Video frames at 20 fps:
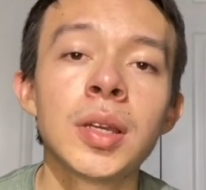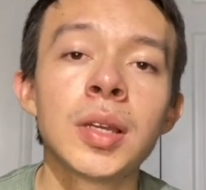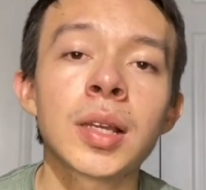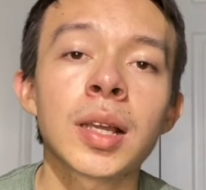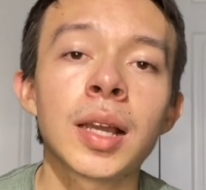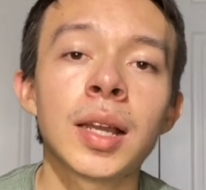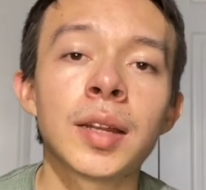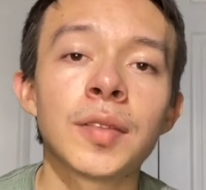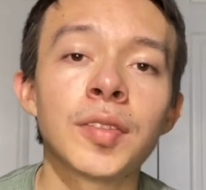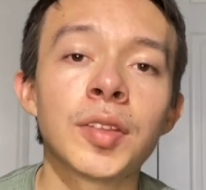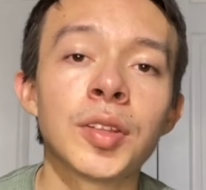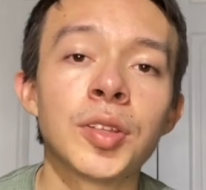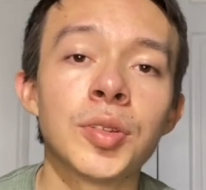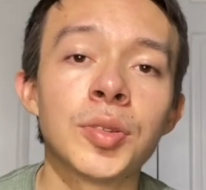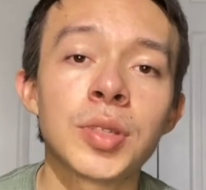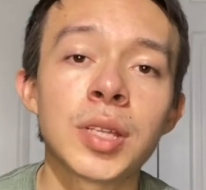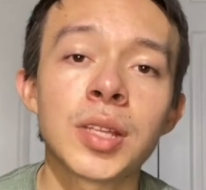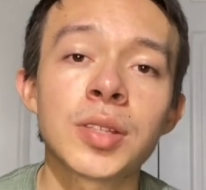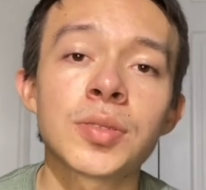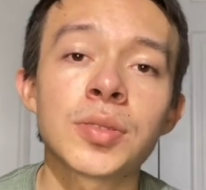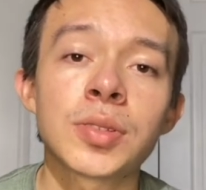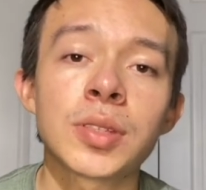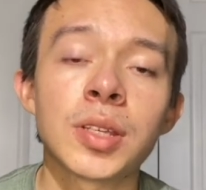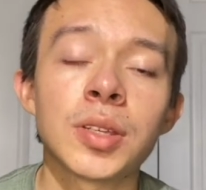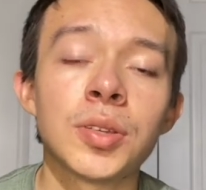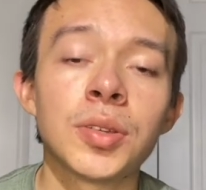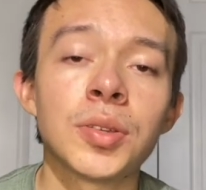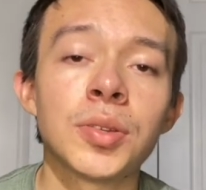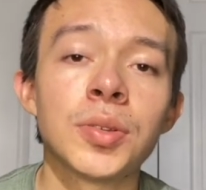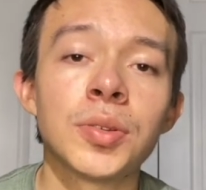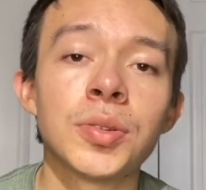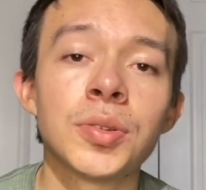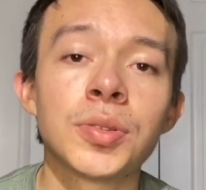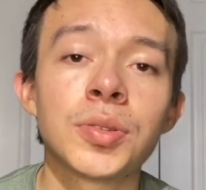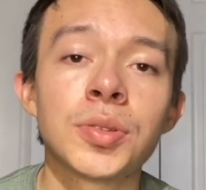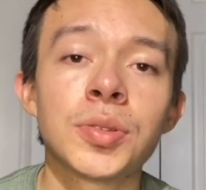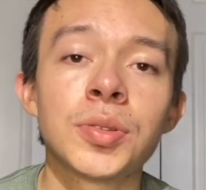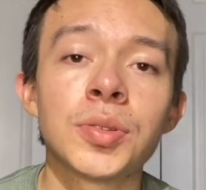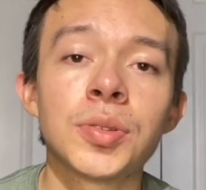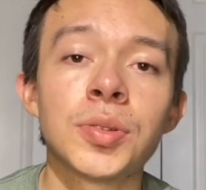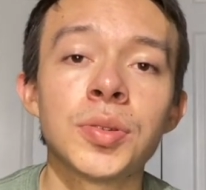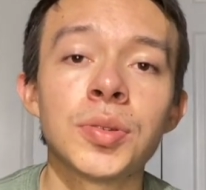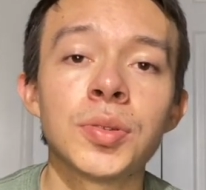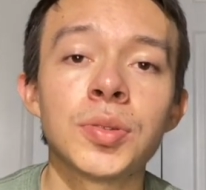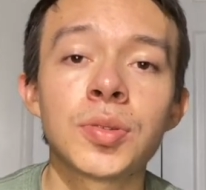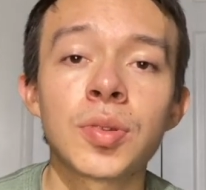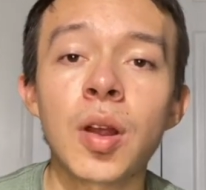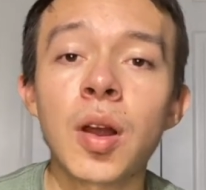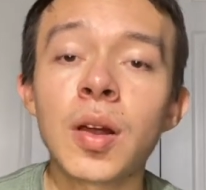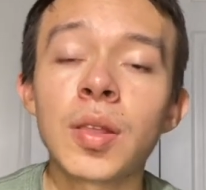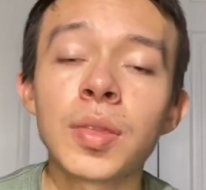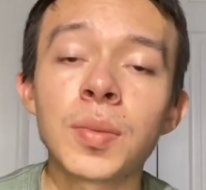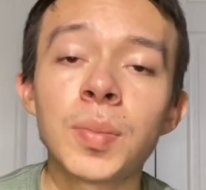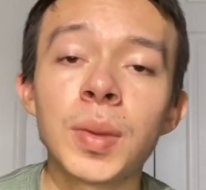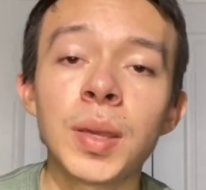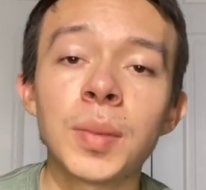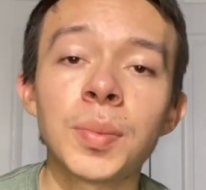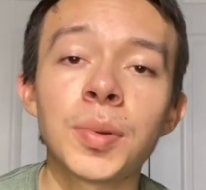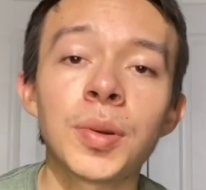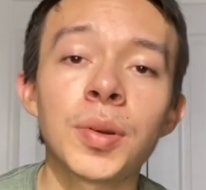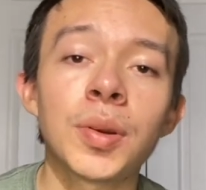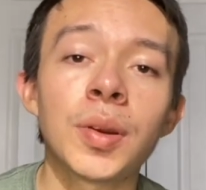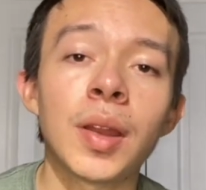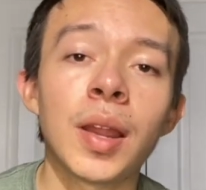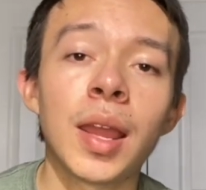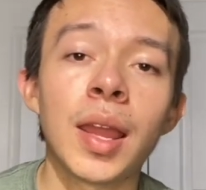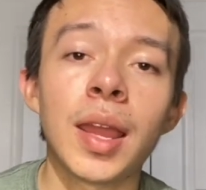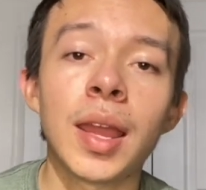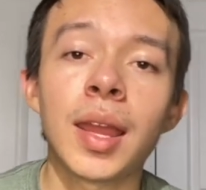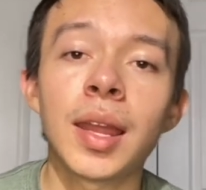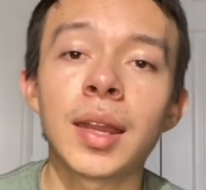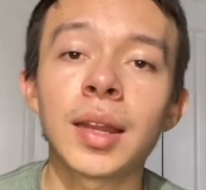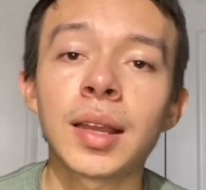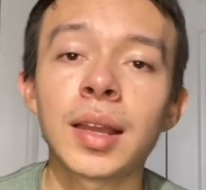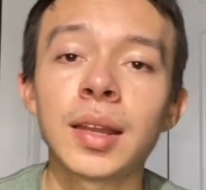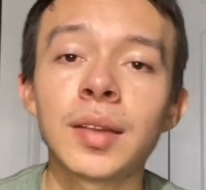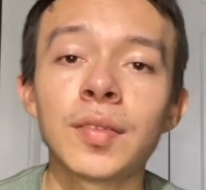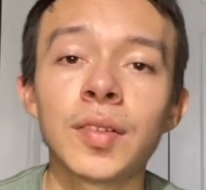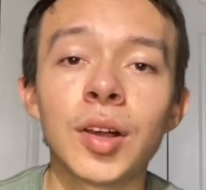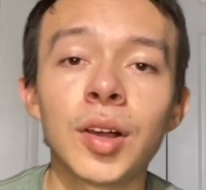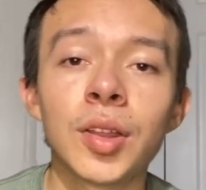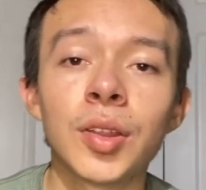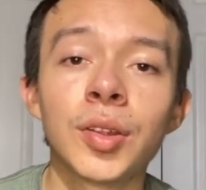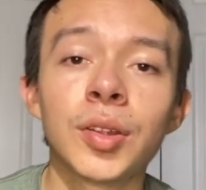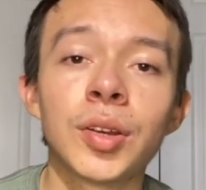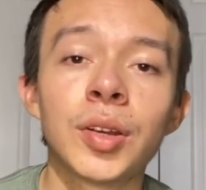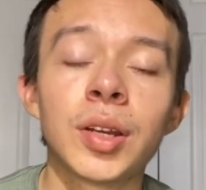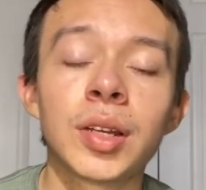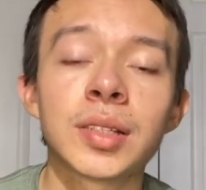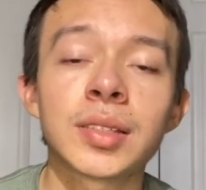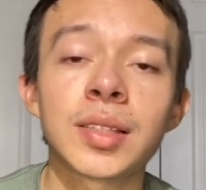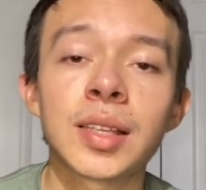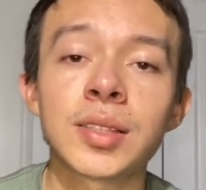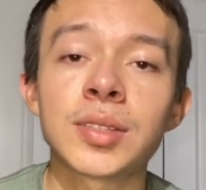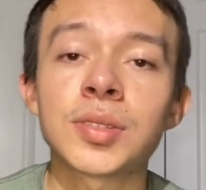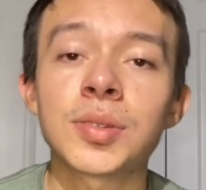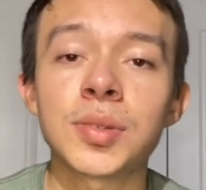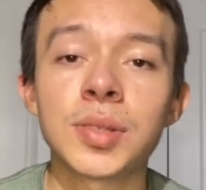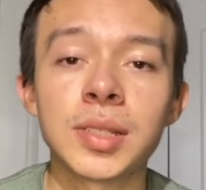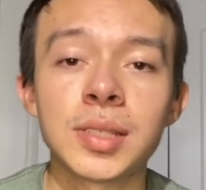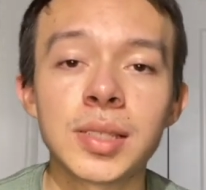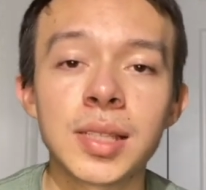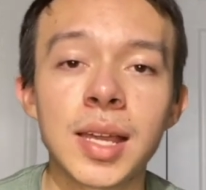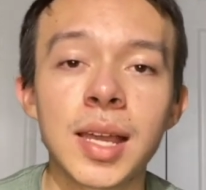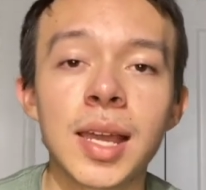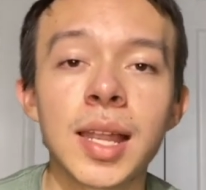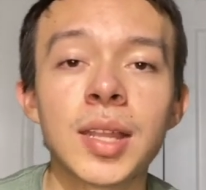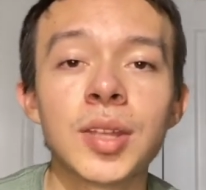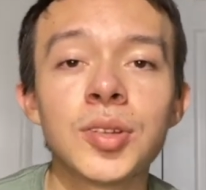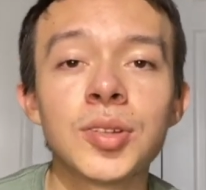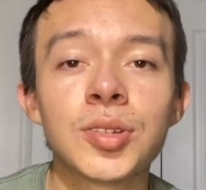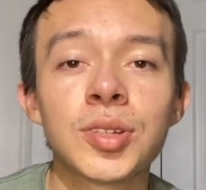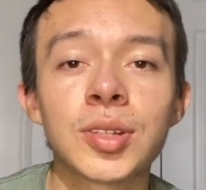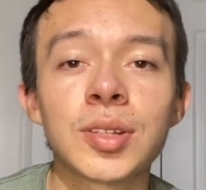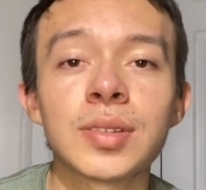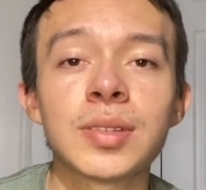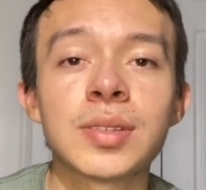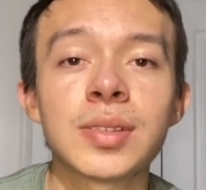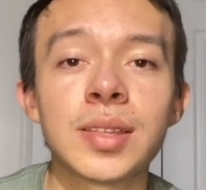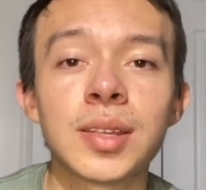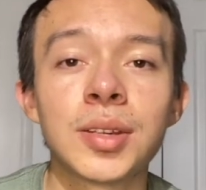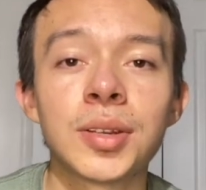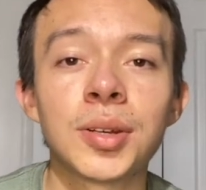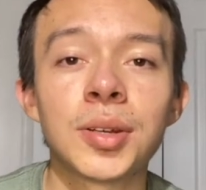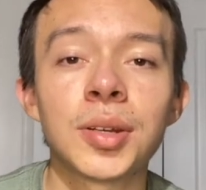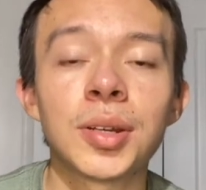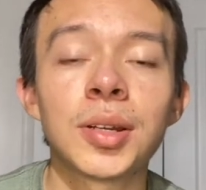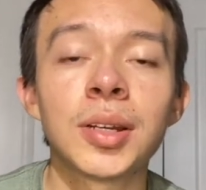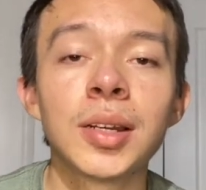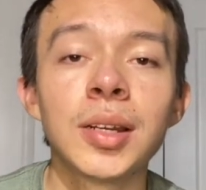kind of the utensils that you use to draw on the paper and kind of other accessories that you should consider